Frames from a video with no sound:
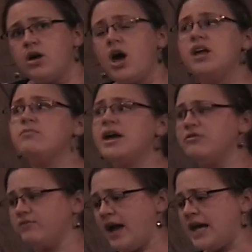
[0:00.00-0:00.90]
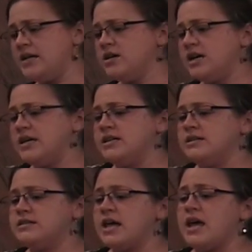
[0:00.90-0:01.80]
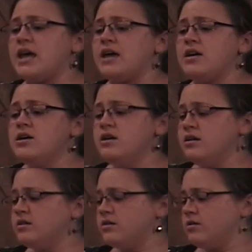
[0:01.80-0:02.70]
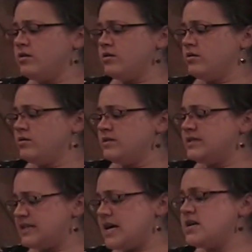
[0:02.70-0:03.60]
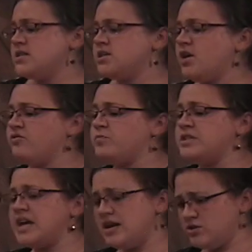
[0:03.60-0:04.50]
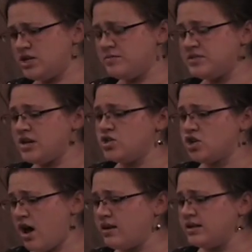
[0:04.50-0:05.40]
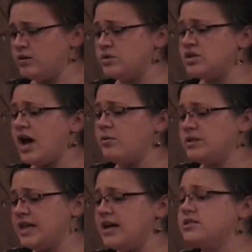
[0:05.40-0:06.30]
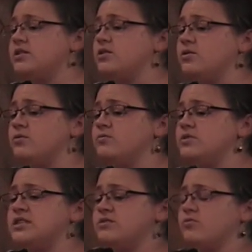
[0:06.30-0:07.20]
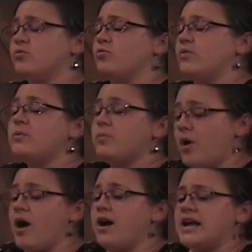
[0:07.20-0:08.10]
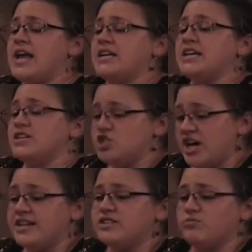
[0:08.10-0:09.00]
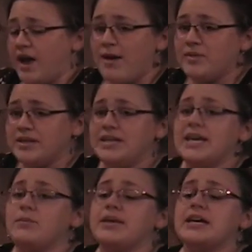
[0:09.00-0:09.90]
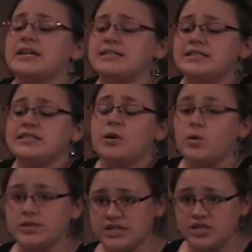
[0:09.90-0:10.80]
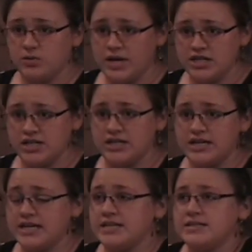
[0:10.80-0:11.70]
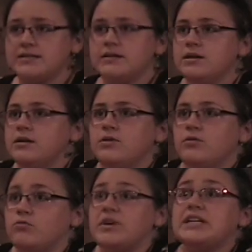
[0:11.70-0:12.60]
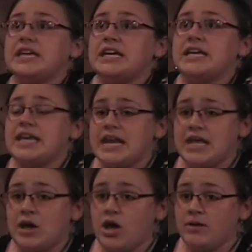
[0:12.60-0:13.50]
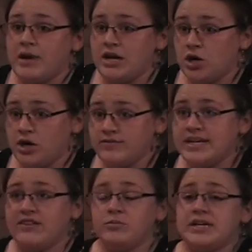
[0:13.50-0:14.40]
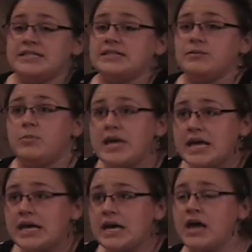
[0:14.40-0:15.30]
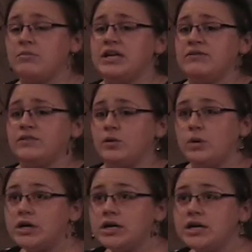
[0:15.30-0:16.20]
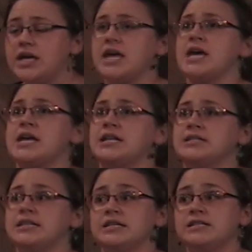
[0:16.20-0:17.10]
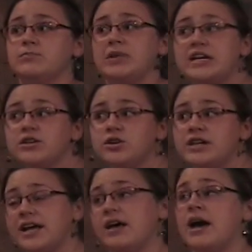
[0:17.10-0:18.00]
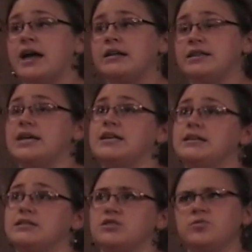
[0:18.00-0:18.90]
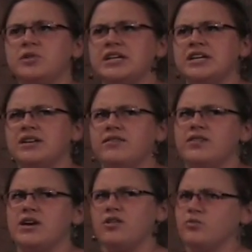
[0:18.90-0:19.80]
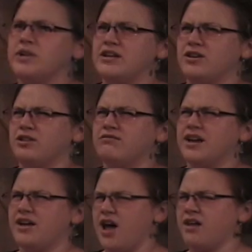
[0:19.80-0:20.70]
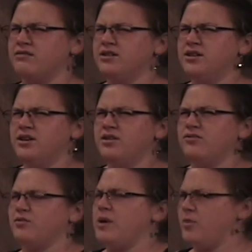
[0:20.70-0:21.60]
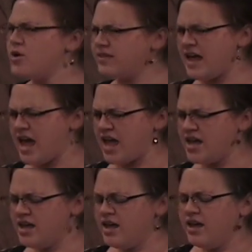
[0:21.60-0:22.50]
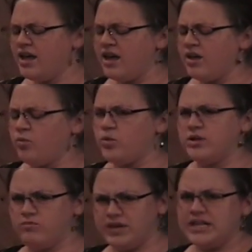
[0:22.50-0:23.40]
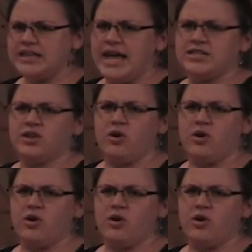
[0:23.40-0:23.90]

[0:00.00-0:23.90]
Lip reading: On my right is a stand of potato chips and chocolate, which I would like to just rip apart and ingest rapidly because this whole situation is really getting on my nerves. I have places to be, I'm late for work, and this blender that I got that is a duplicate of the other blender that I got for my birthday would really like to